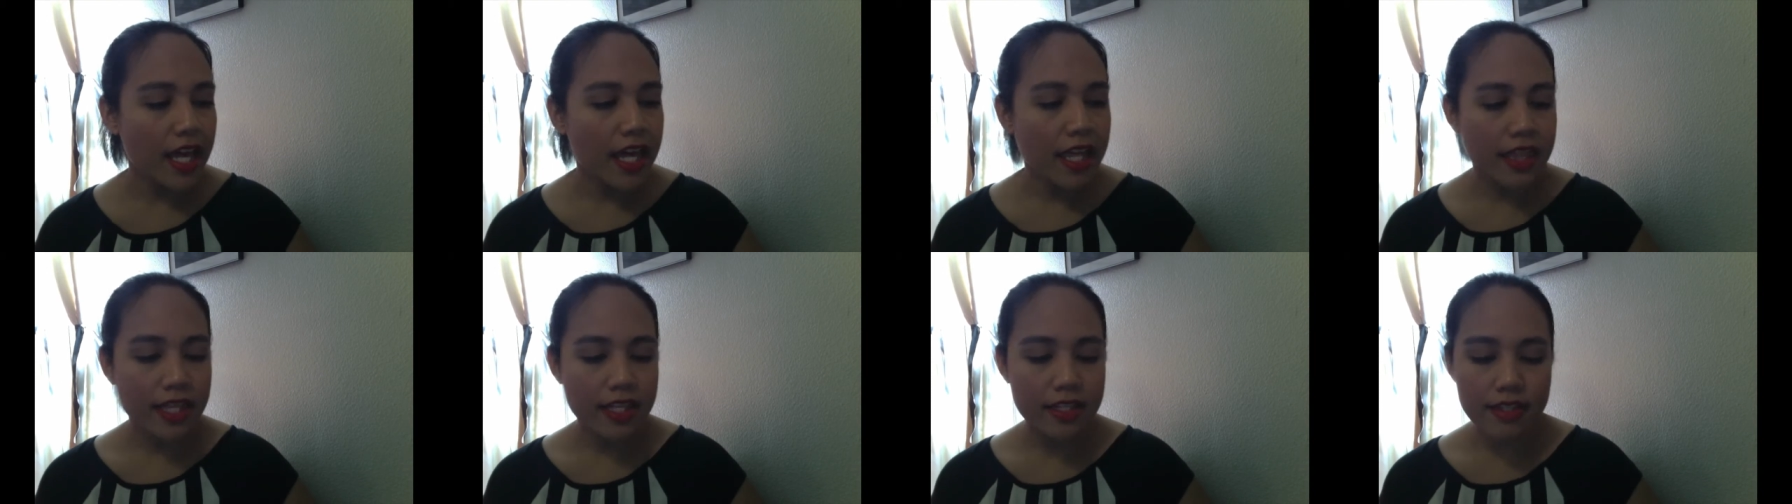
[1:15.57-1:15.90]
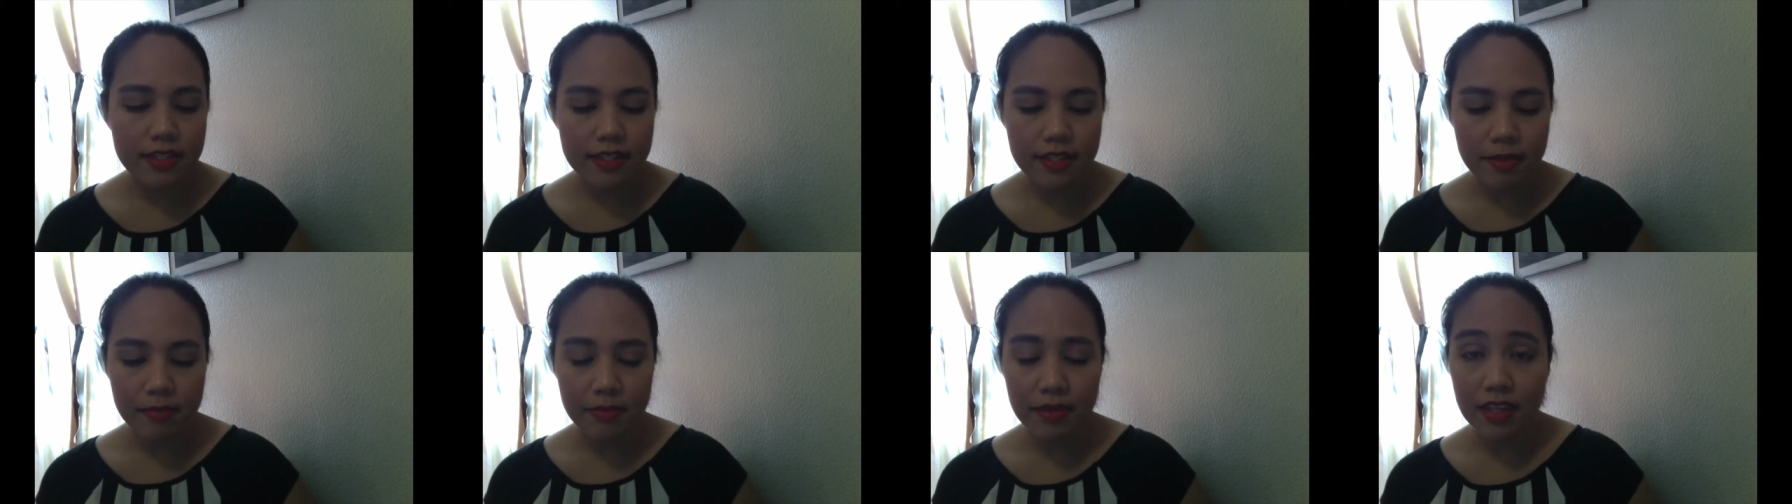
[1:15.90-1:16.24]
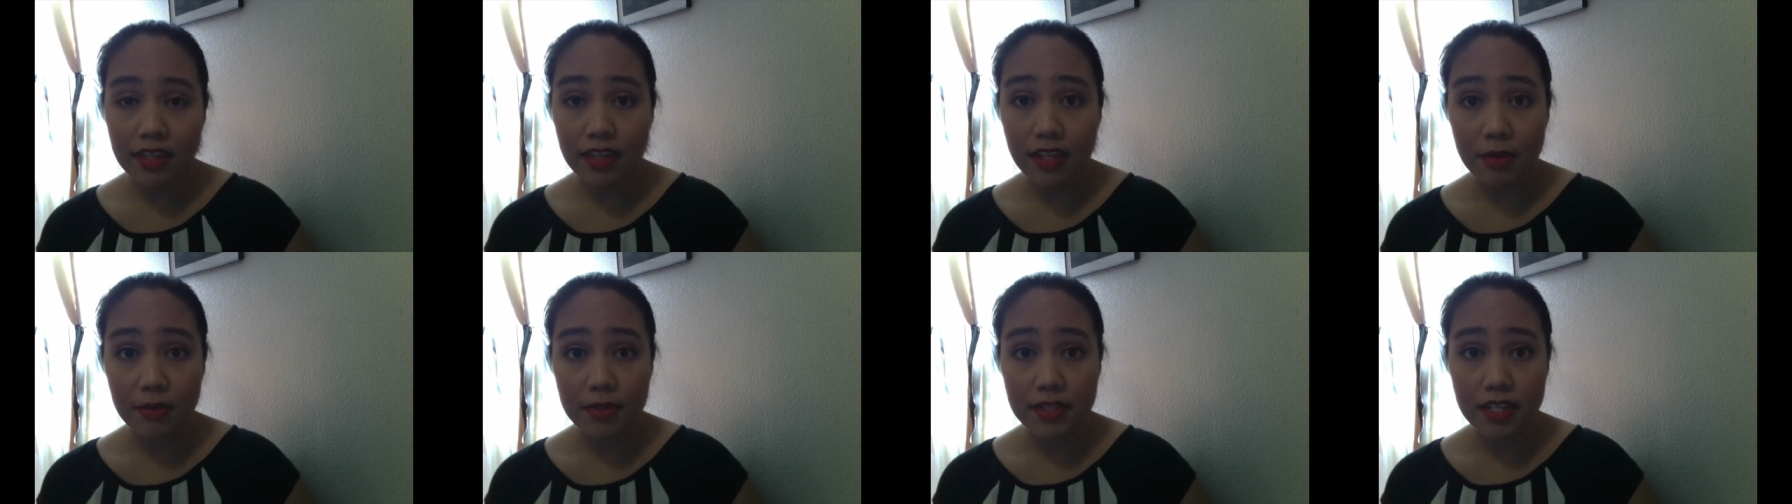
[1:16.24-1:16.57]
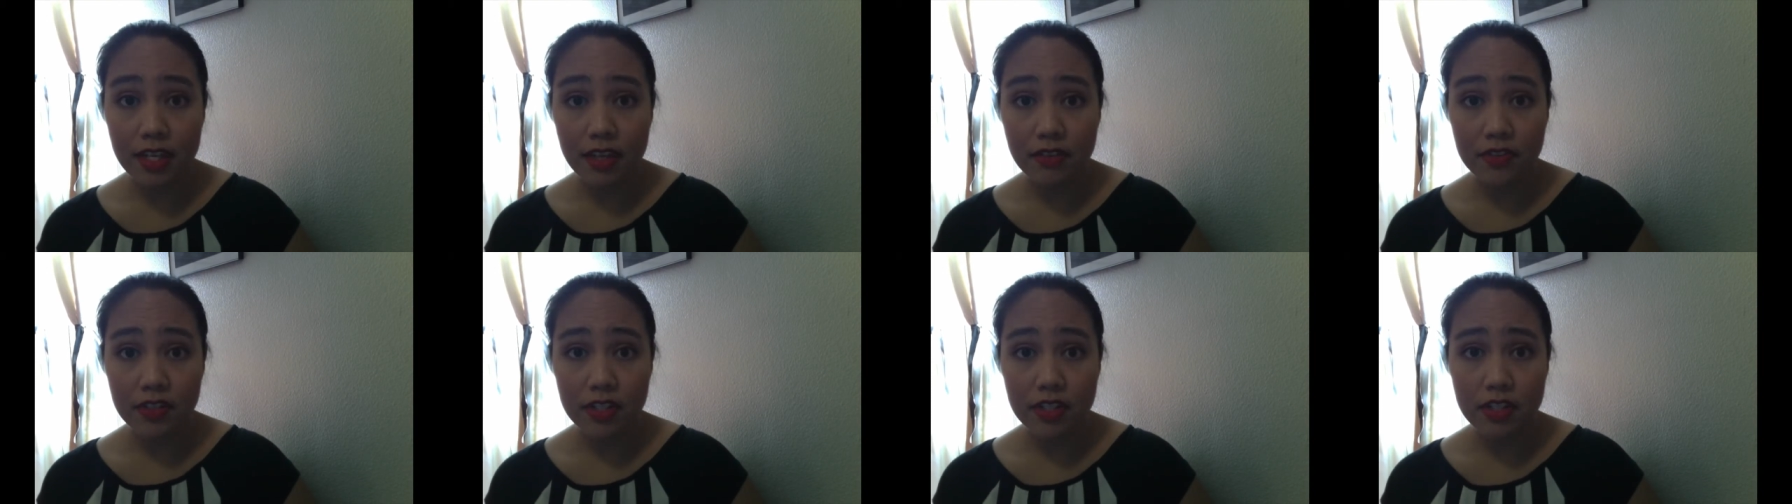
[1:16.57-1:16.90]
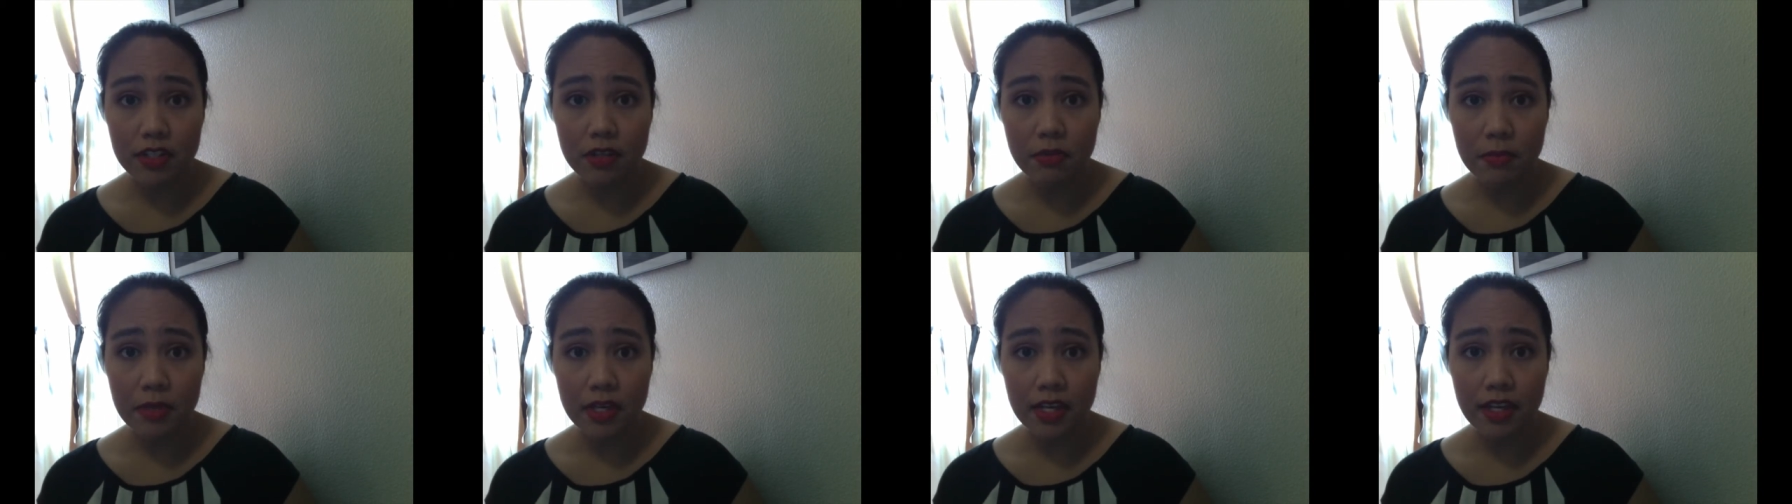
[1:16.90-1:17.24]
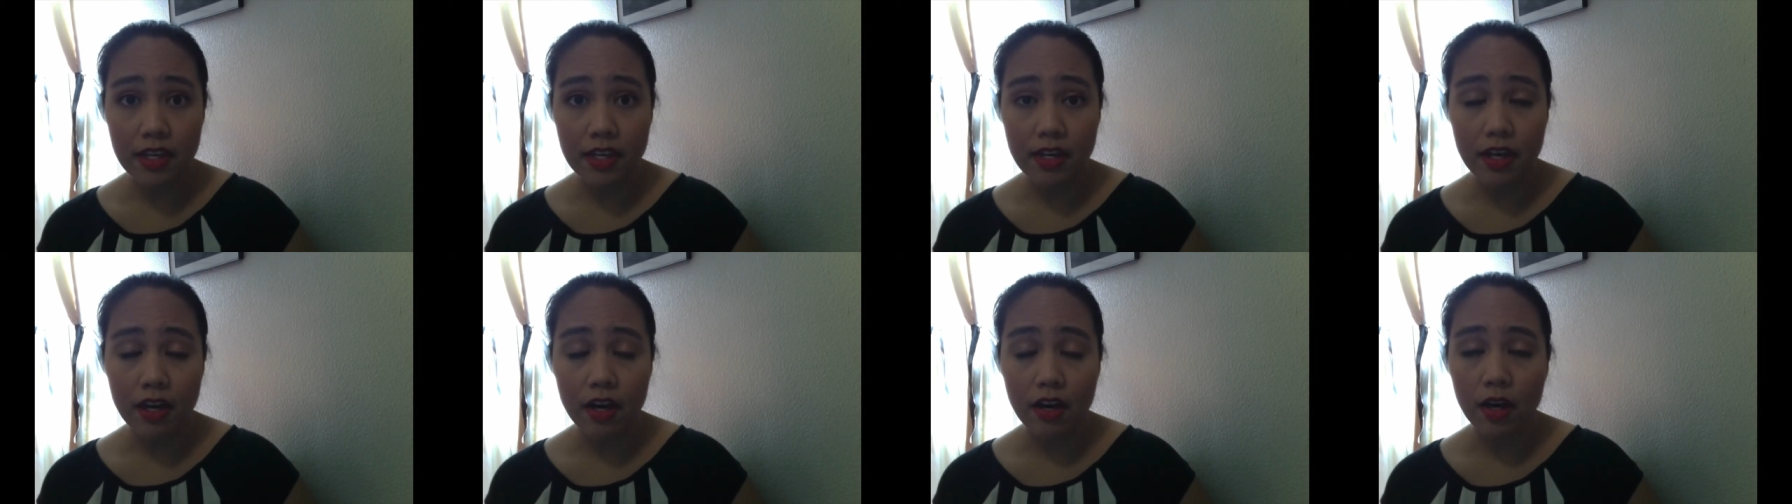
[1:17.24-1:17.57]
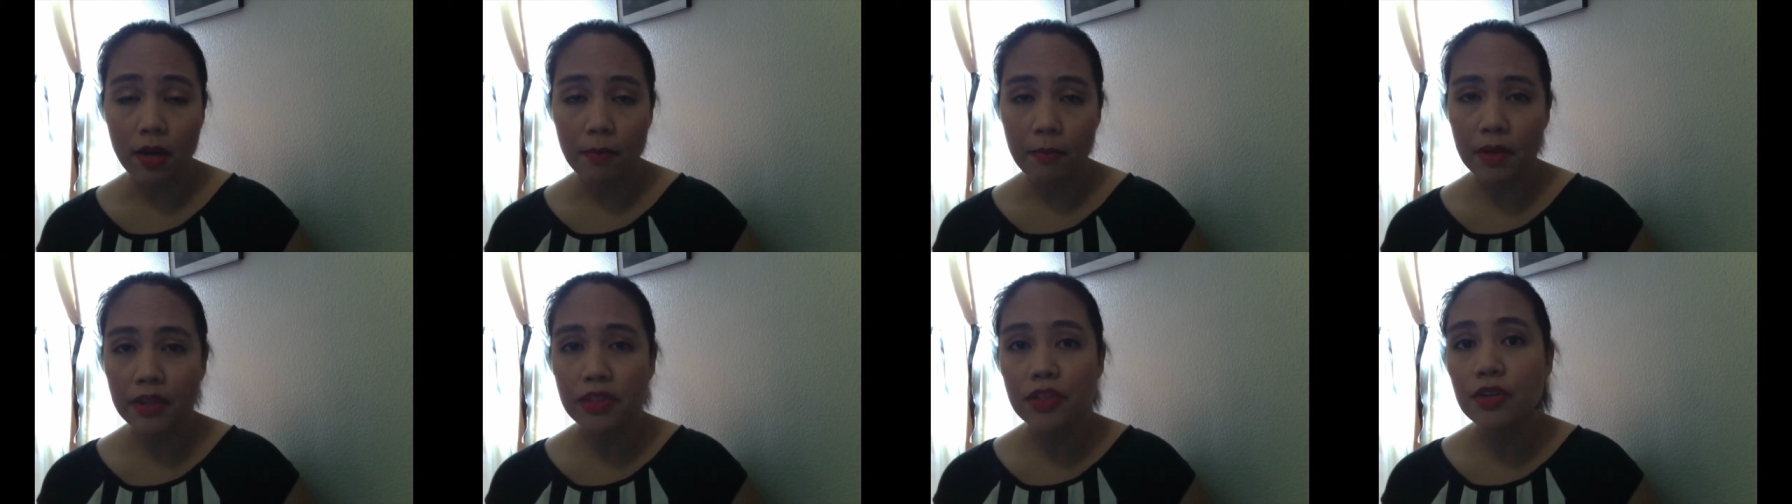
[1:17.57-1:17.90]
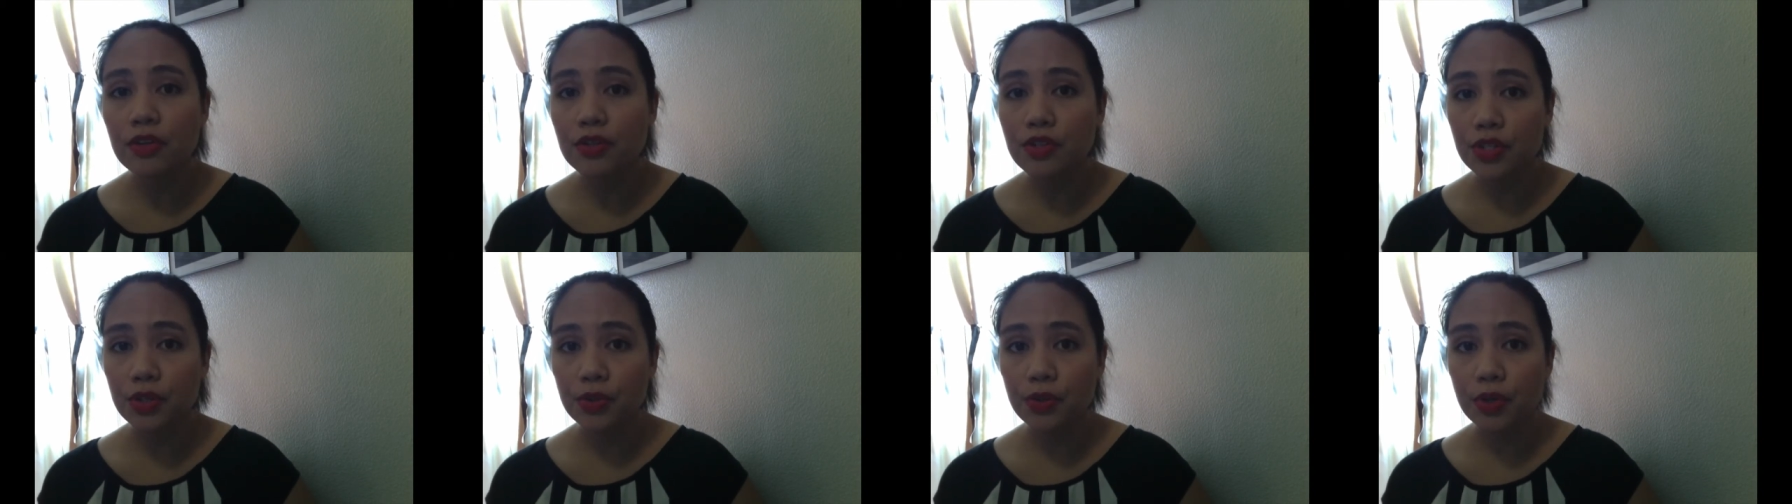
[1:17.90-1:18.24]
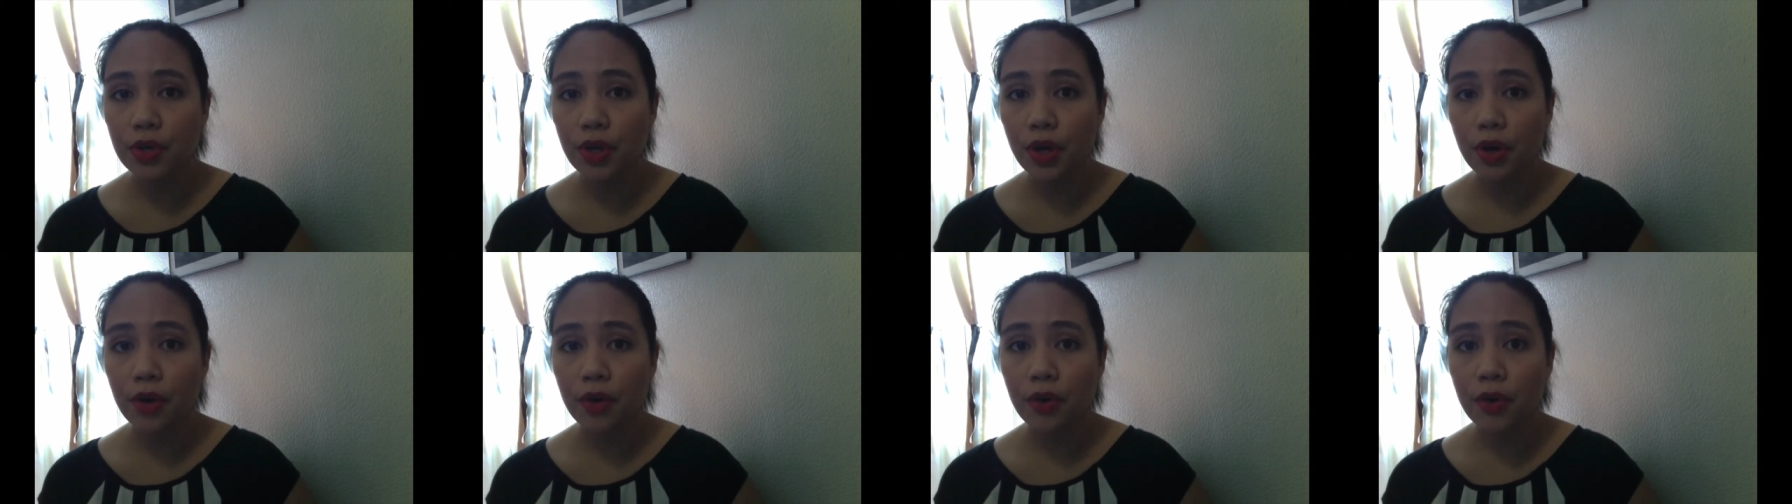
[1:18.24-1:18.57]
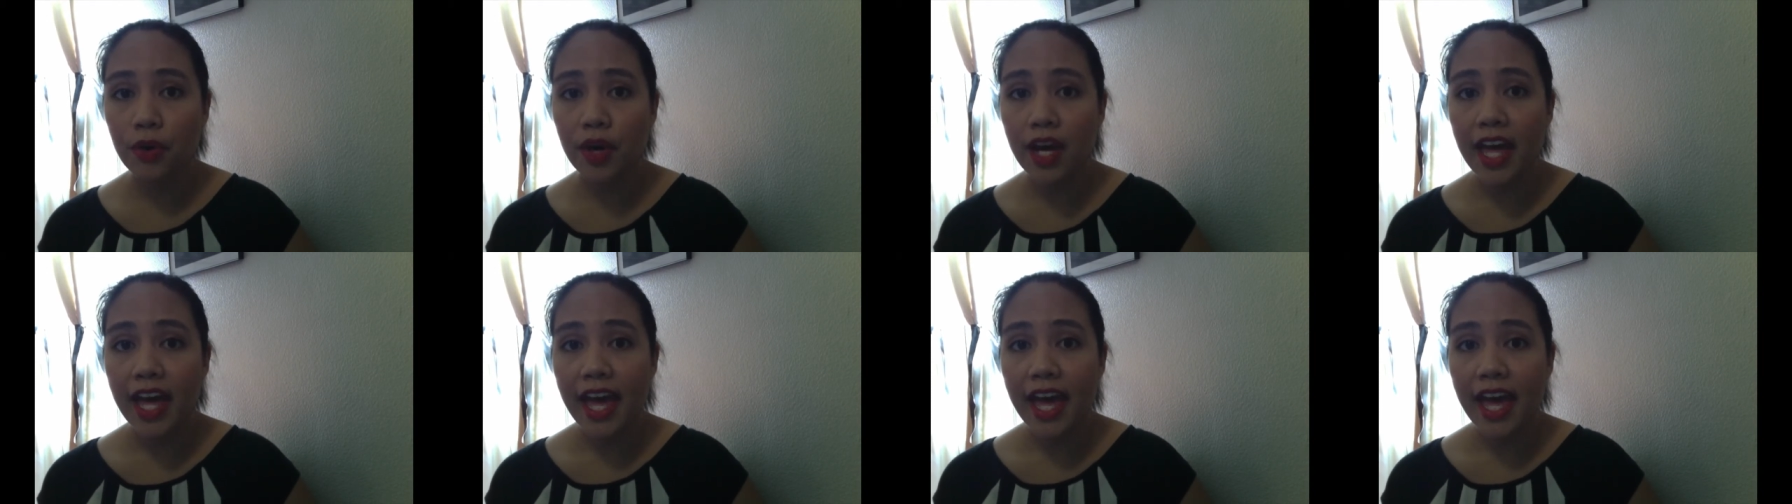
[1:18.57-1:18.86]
this is something that was gifted to me a month or two ago